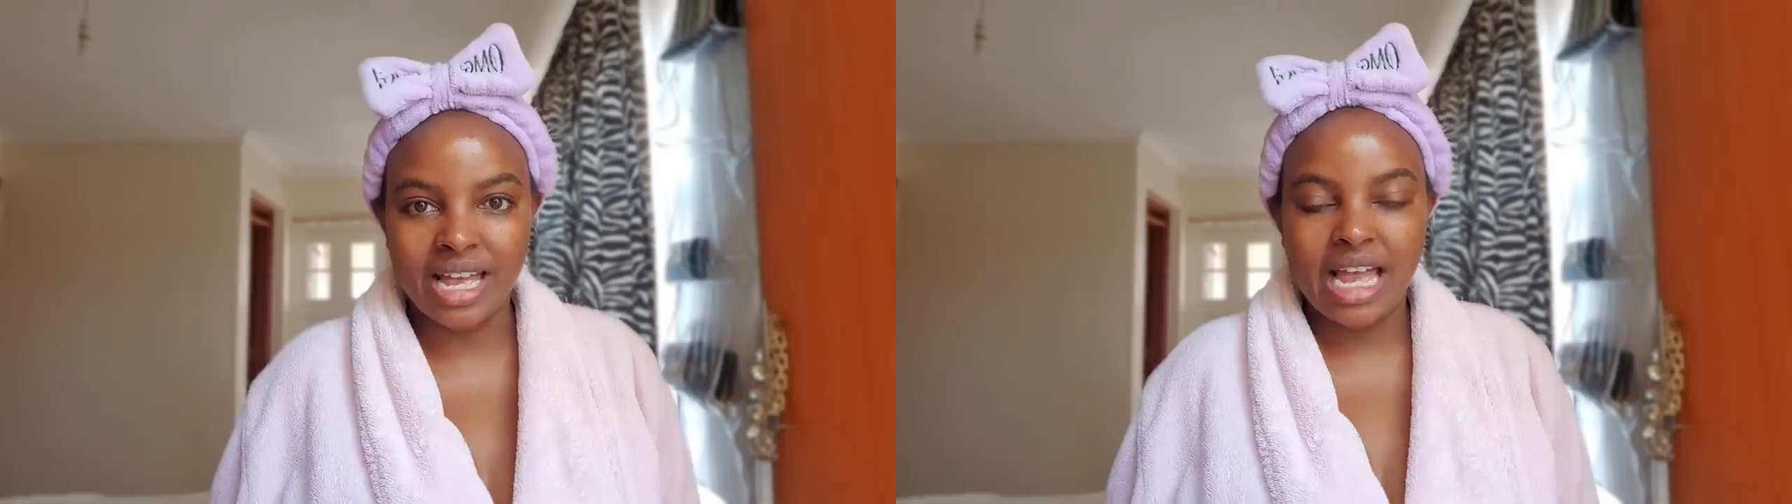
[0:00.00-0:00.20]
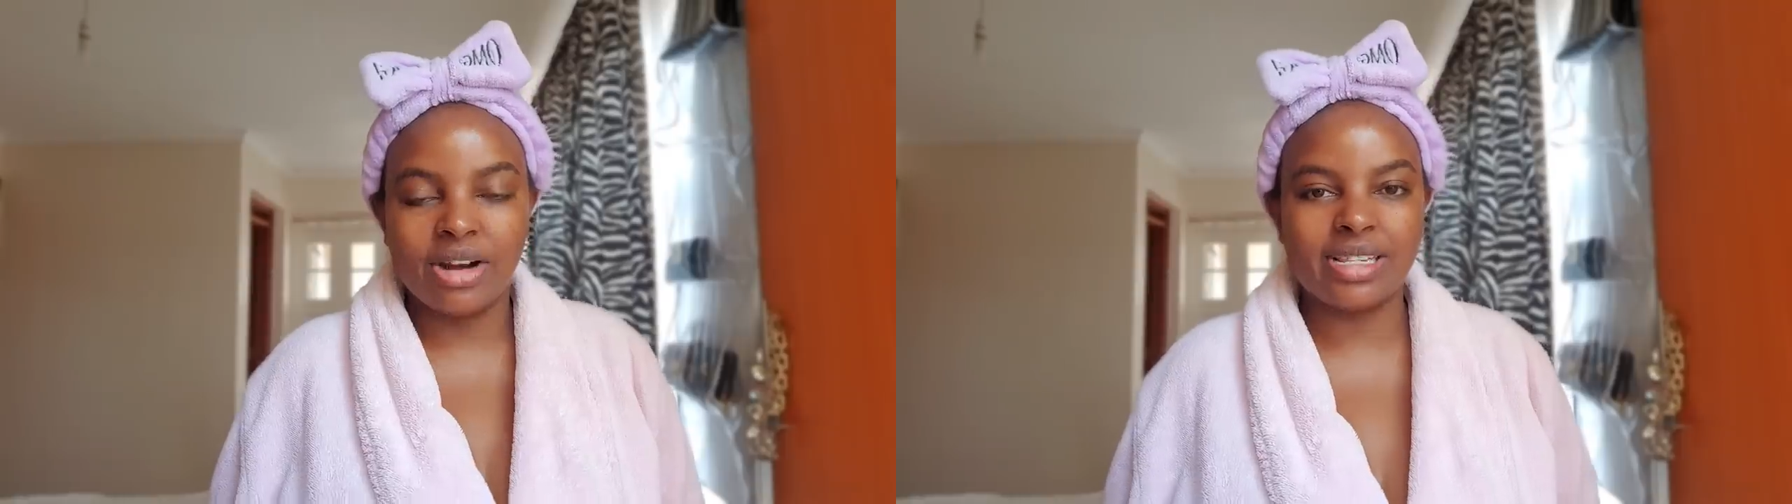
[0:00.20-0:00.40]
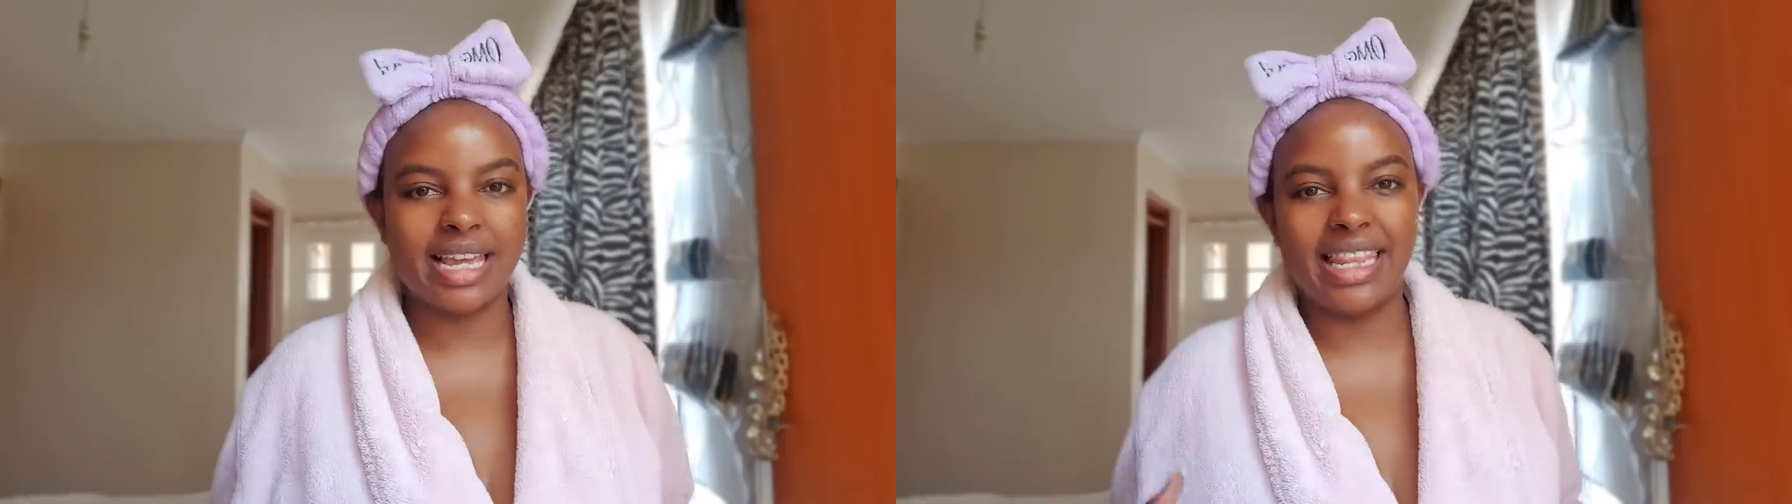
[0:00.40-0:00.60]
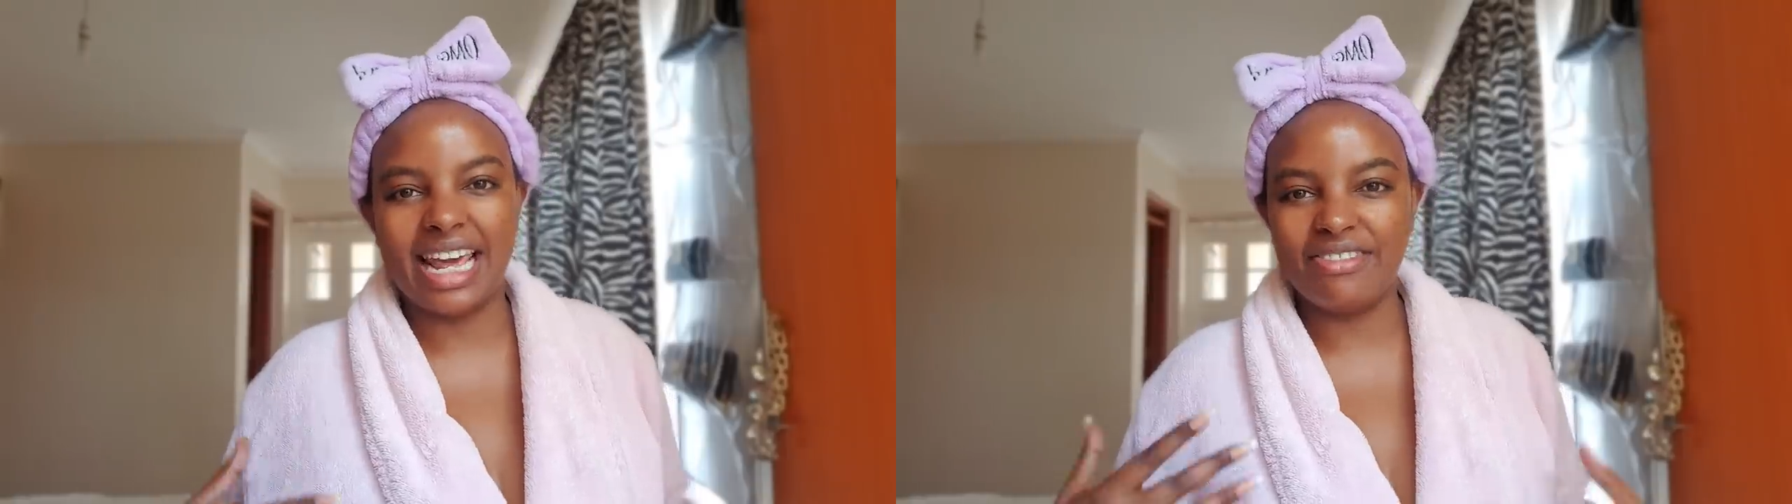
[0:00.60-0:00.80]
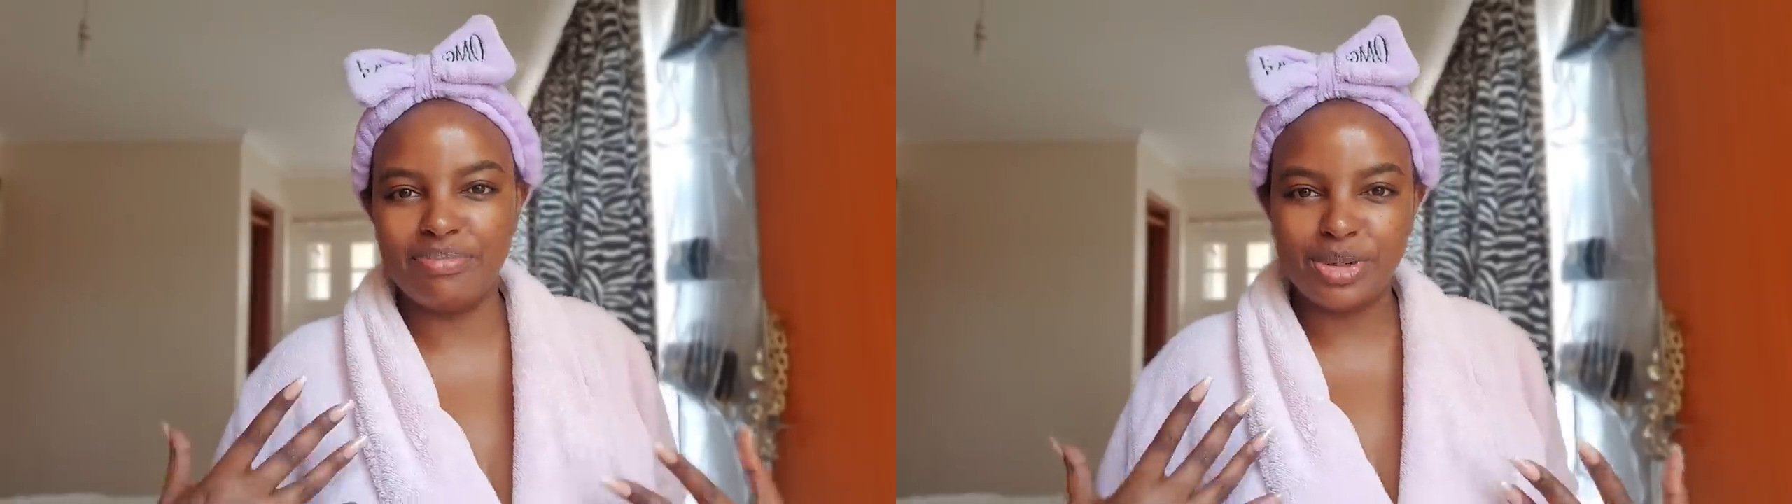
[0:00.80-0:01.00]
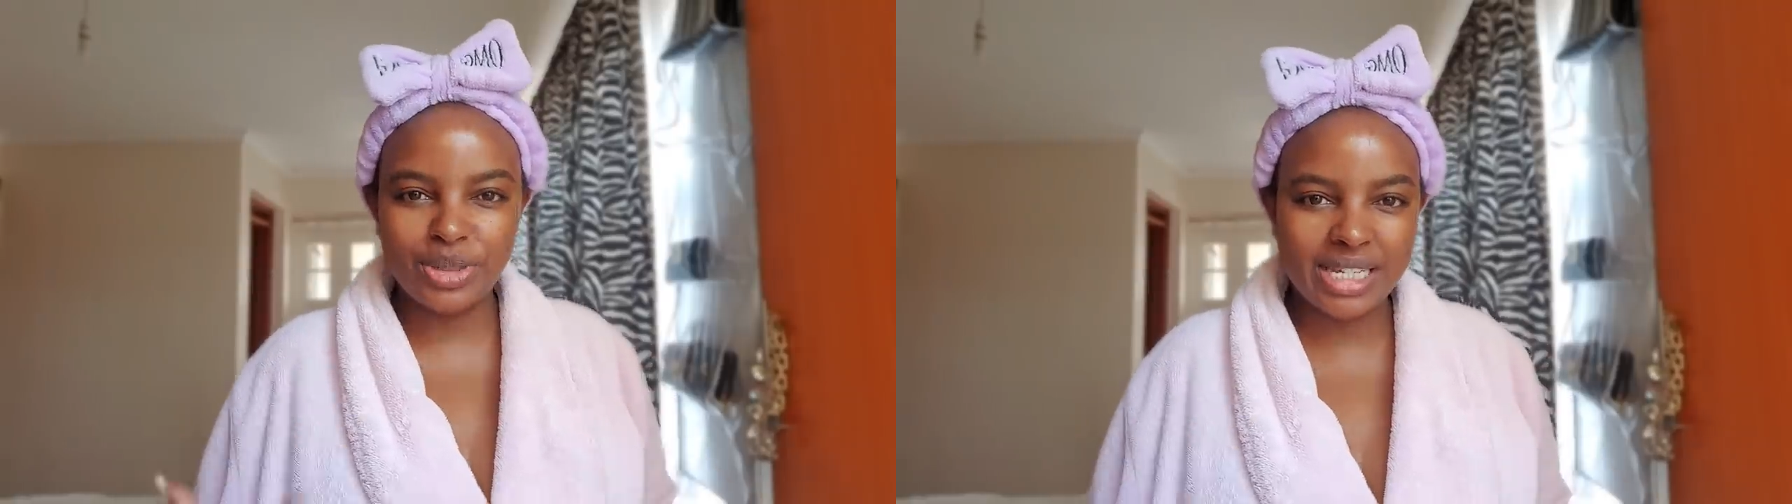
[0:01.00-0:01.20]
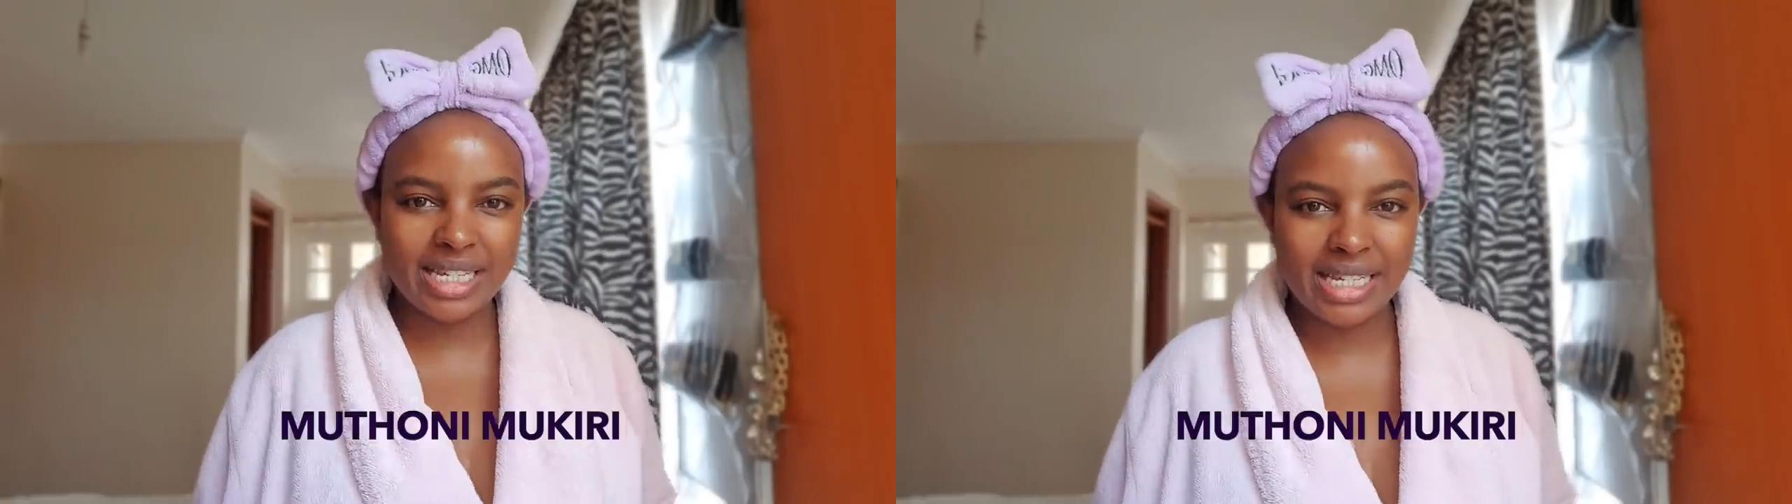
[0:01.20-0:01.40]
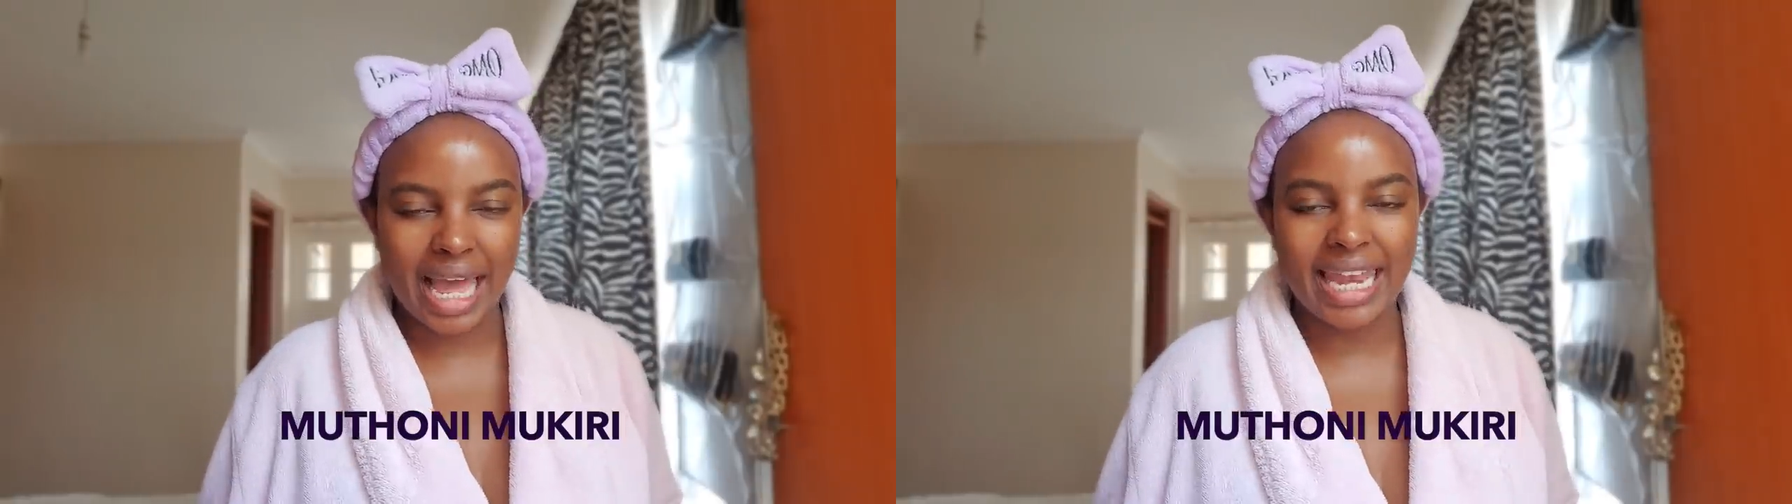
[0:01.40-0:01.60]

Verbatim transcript: because I love beauty.